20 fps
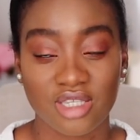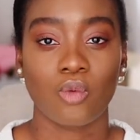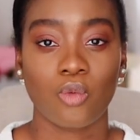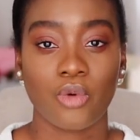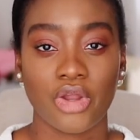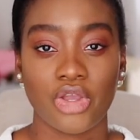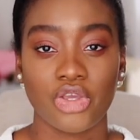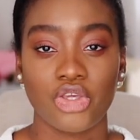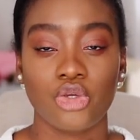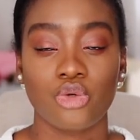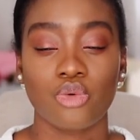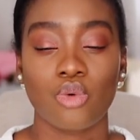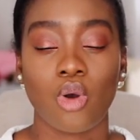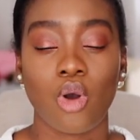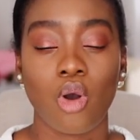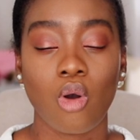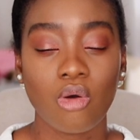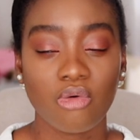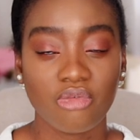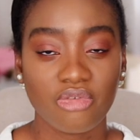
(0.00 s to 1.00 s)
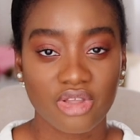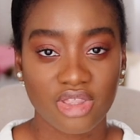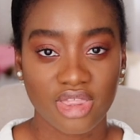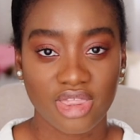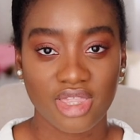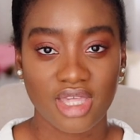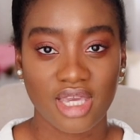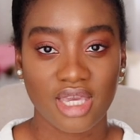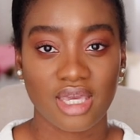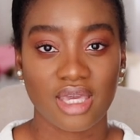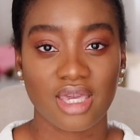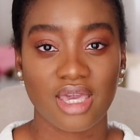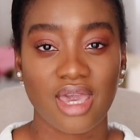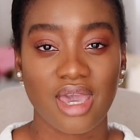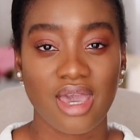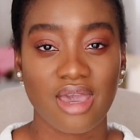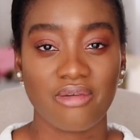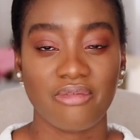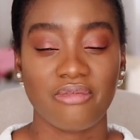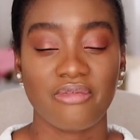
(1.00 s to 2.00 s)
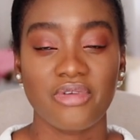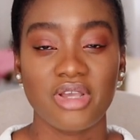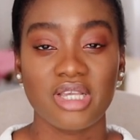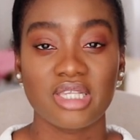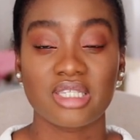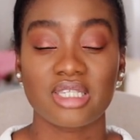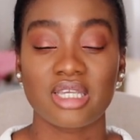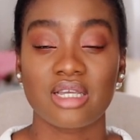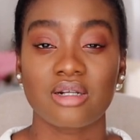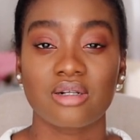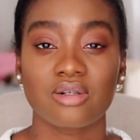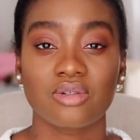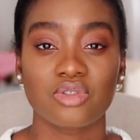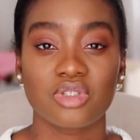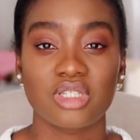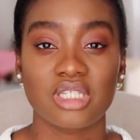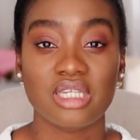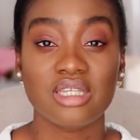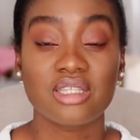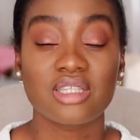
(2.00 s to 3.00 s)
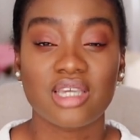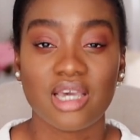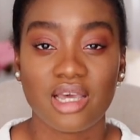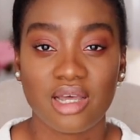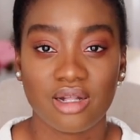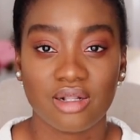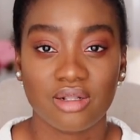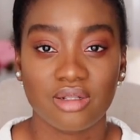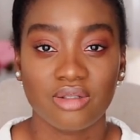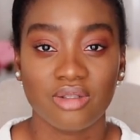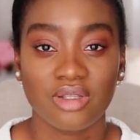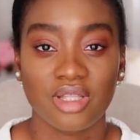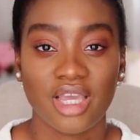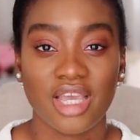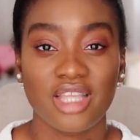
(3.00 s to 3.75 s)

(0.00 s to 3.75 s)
where you overthink every single detail